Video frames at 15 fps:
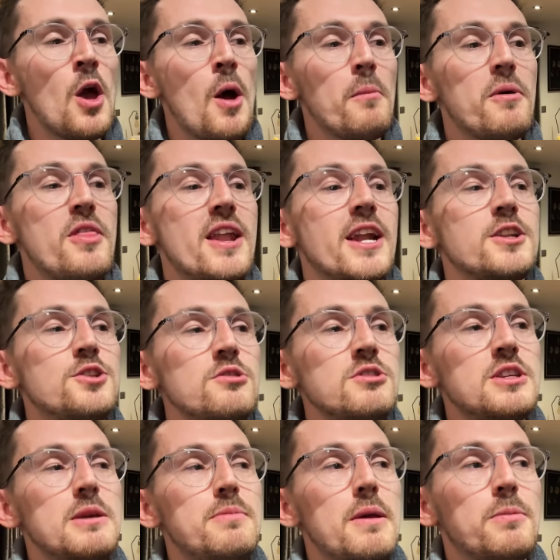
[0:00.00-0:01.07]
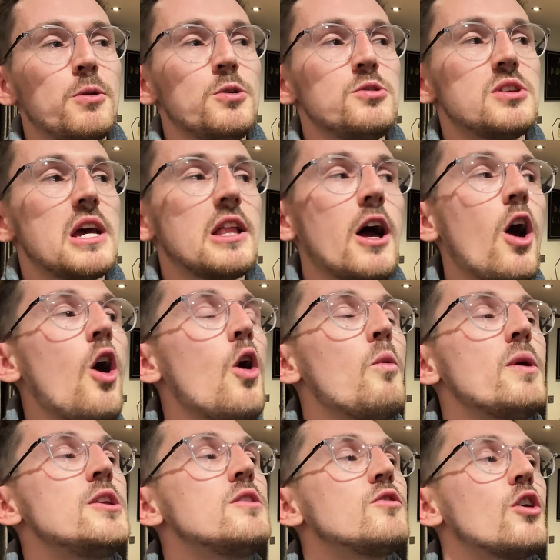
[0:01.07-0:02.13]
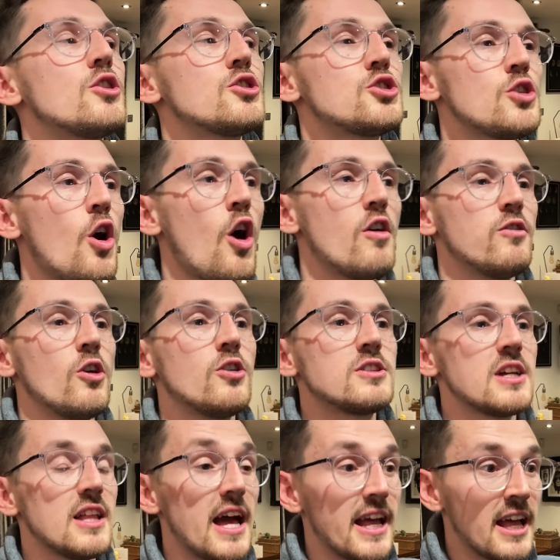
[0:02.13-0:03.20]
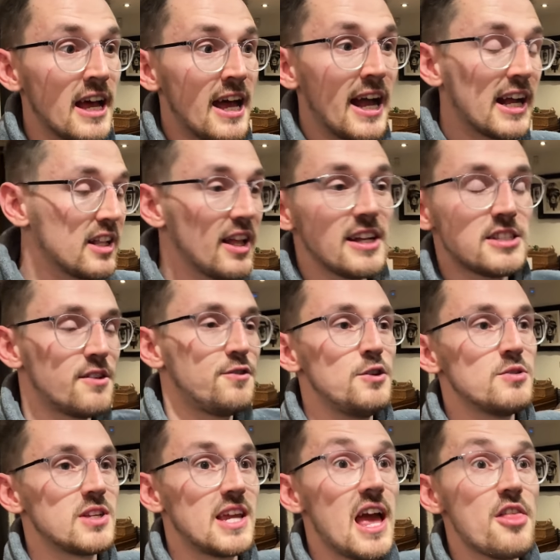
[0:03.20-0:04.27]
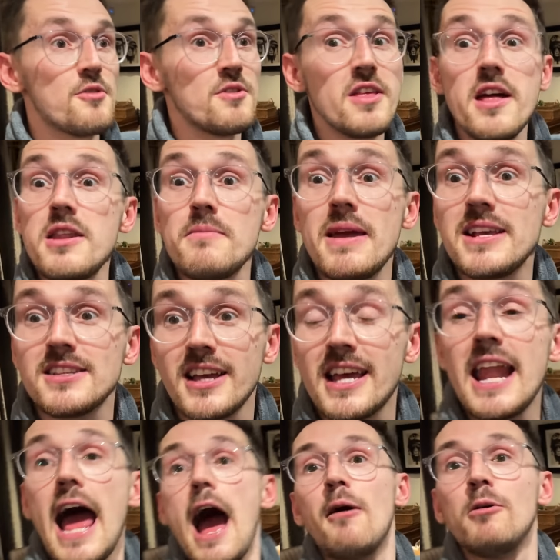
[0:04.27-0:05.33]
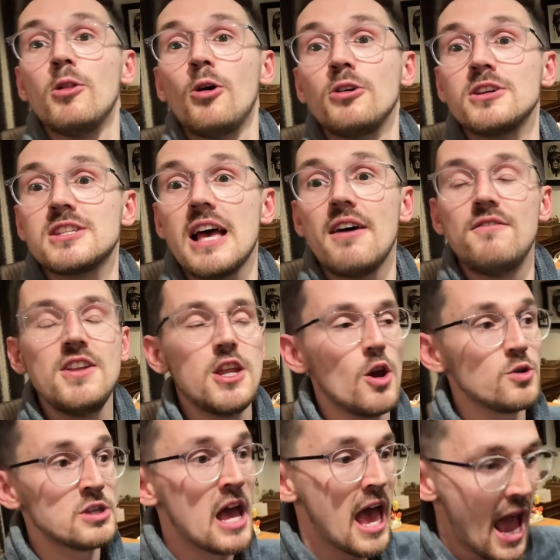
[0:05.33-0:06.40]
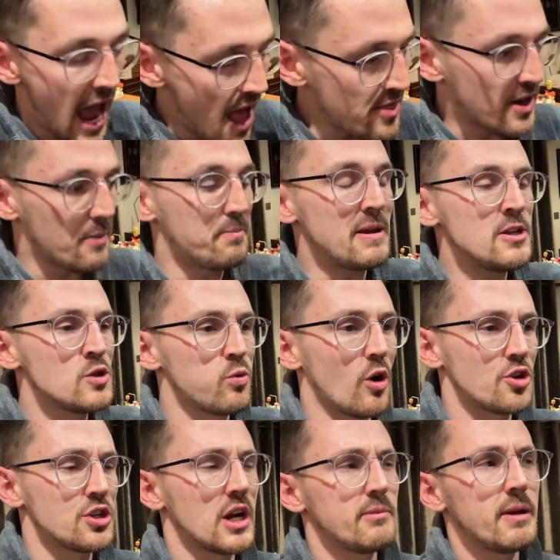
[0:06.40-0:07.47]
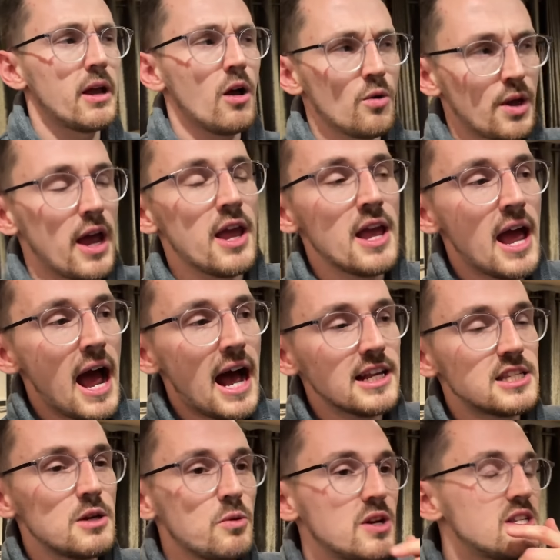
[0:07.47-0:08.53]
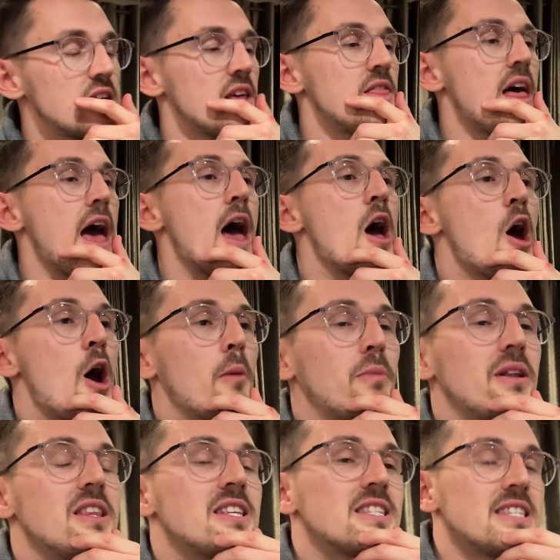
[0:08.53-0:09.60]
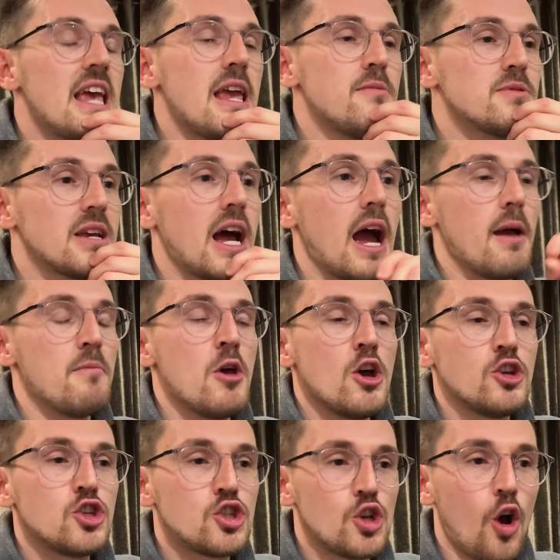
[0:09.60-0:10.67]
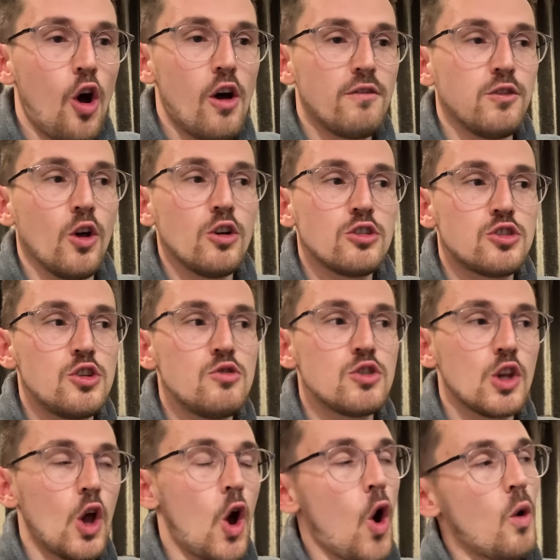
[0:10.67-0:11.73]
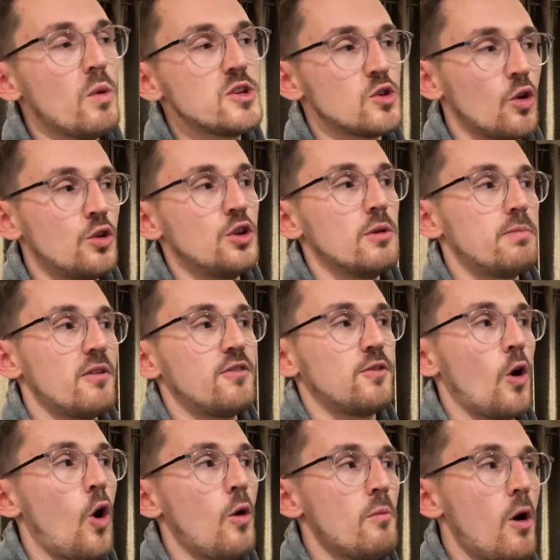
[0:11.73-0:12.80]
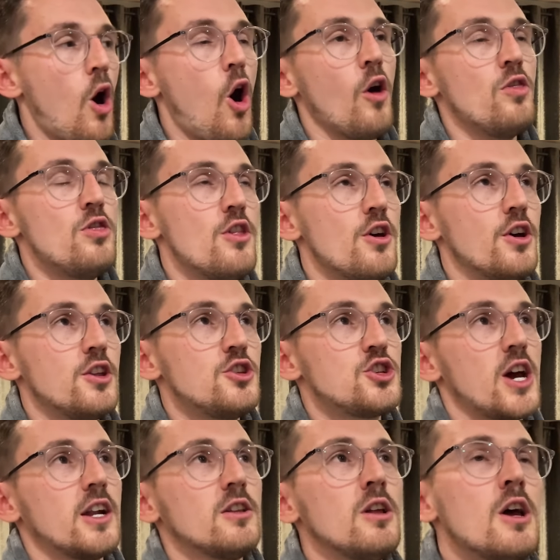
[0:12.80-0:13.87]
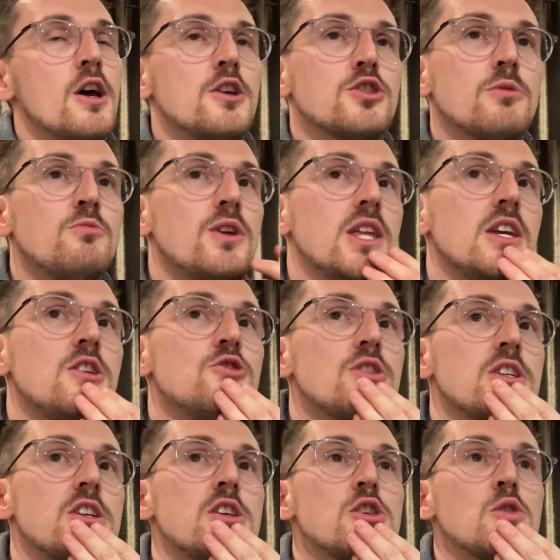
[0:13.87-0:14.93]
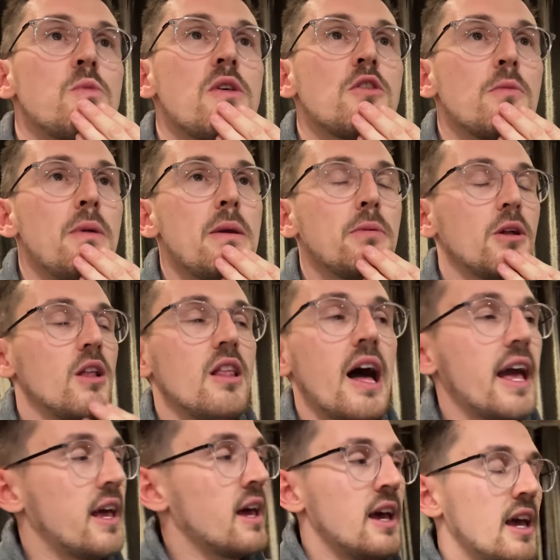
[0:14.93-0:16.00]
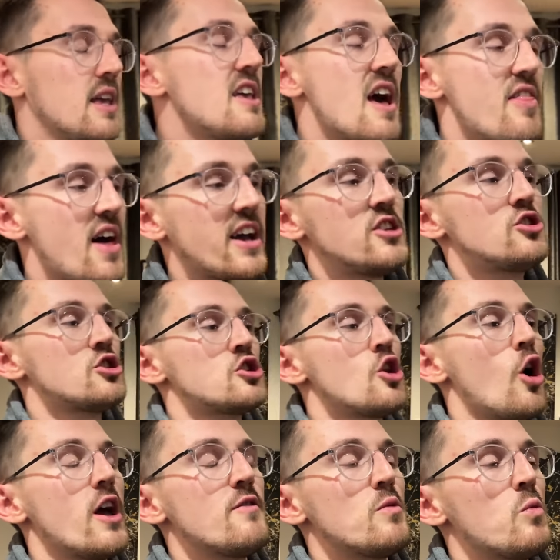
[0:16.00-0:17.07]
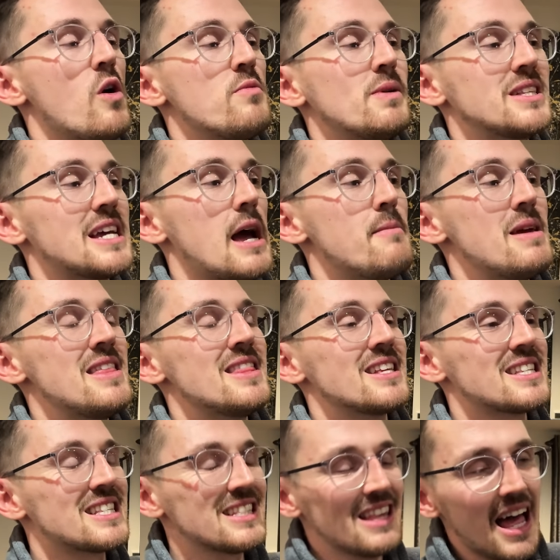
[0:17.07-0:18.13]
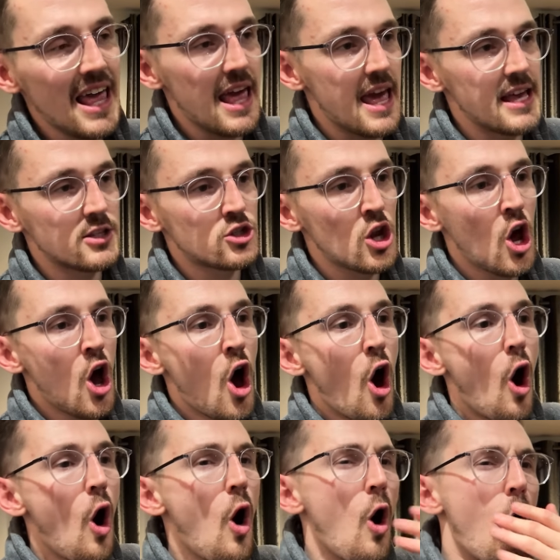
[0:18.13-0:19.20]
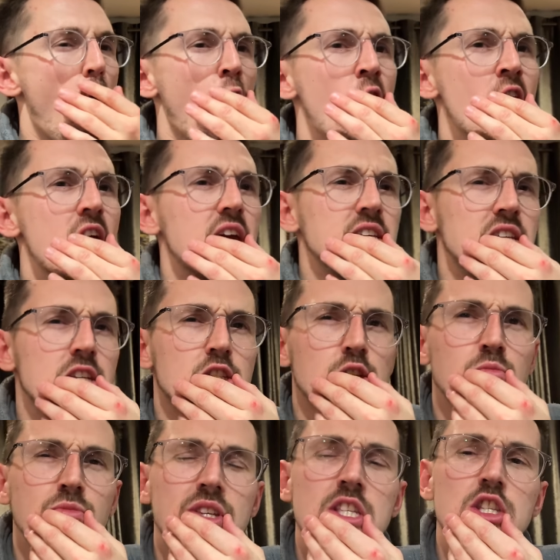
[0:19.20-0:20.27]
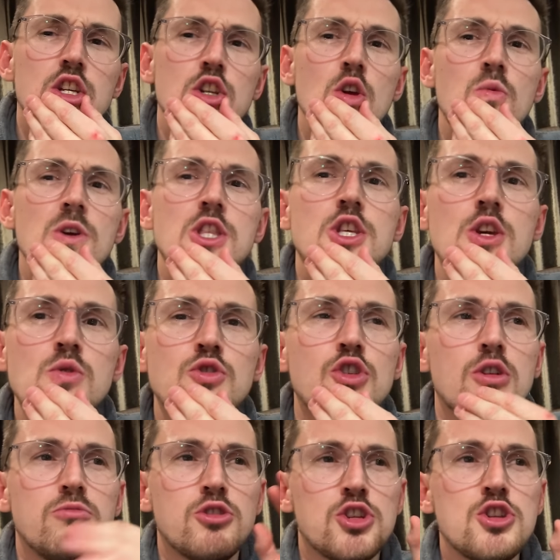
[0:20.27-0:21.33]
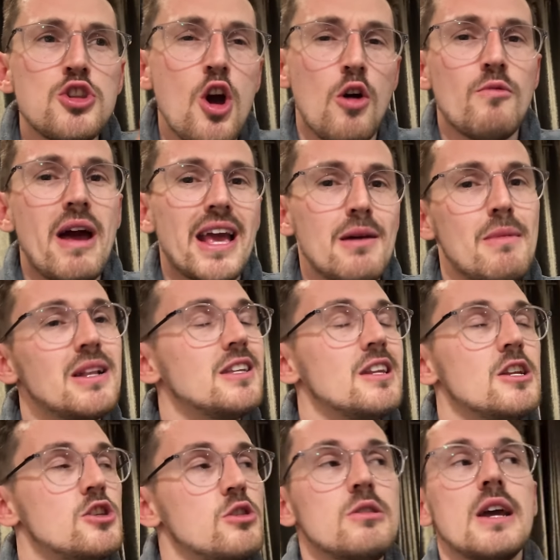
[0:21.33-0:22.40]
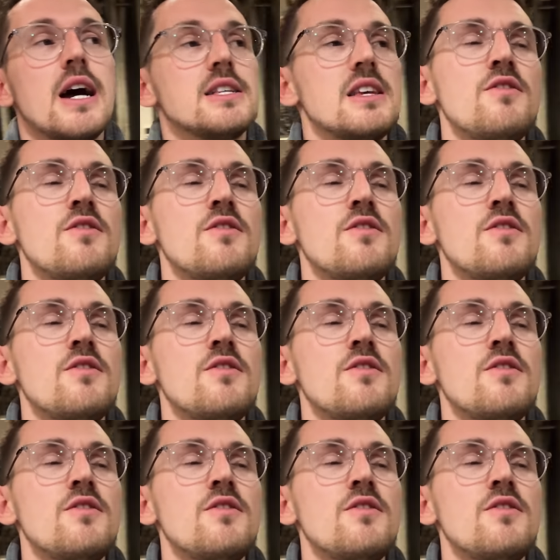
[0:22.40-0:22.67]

But then I do see people who say, like, oh, when you've got shorter vlogs, I like collect a few together and then it makes like an hour-long set of videos. And then I binge watch it. I'm like, okay, I see what you're saying there. But at the same time, shorter vlogs usually always underperform on the channel, so I'm really interested as to whether people are like, yeah, that is just not even worth my time in the slightest, or is it something to do with YouTube just not recommending it to you guys?